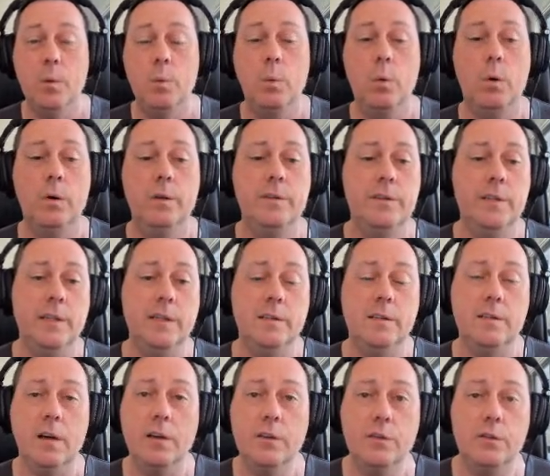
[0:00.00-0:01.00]
what it
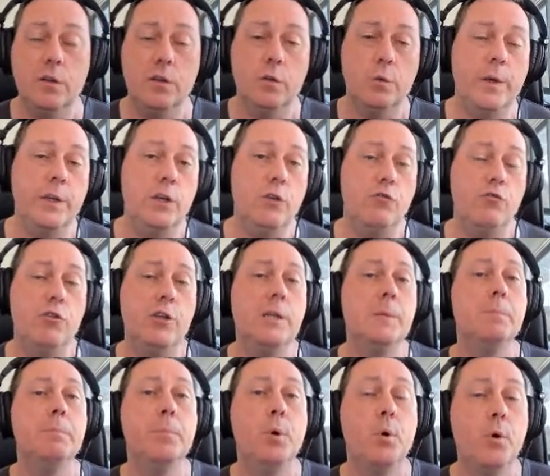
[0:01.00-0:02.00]
does do is when you
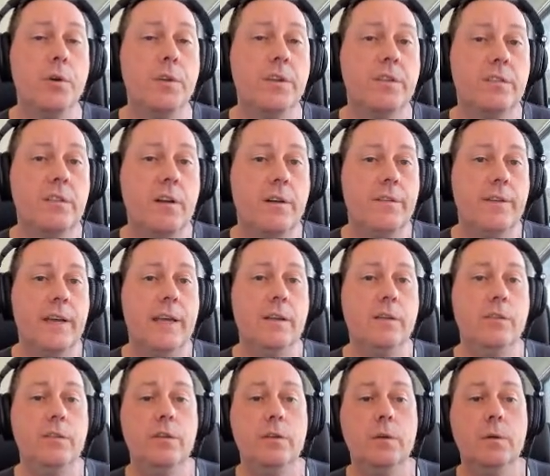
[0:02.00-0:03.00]
re-import the stuff
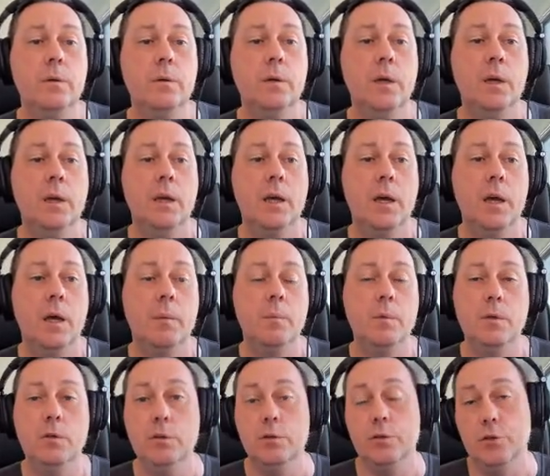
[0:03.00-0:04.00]
into
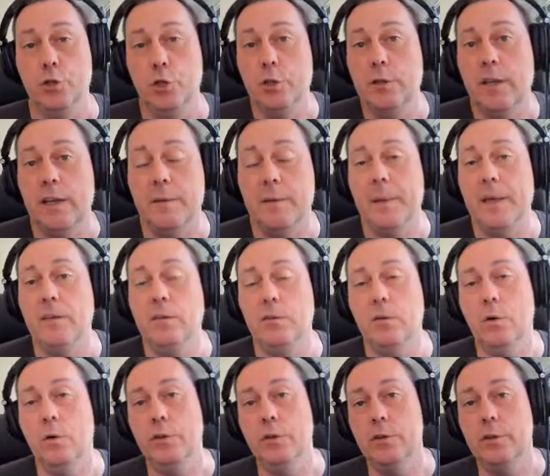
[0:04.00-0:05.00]
your new database
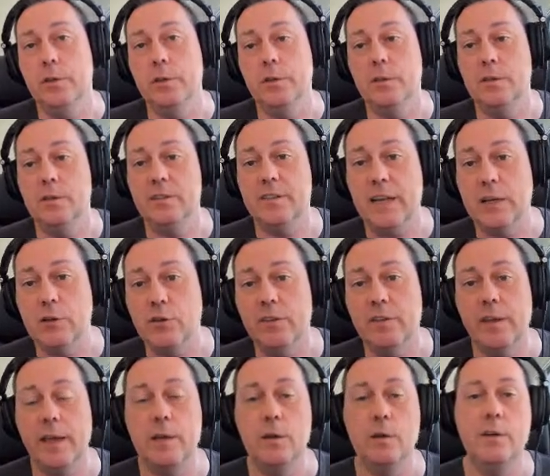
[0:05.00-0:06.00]
on your staging
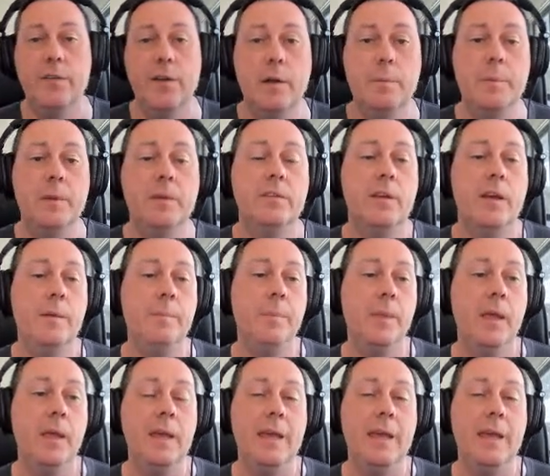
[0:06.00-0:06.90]
site, your development site,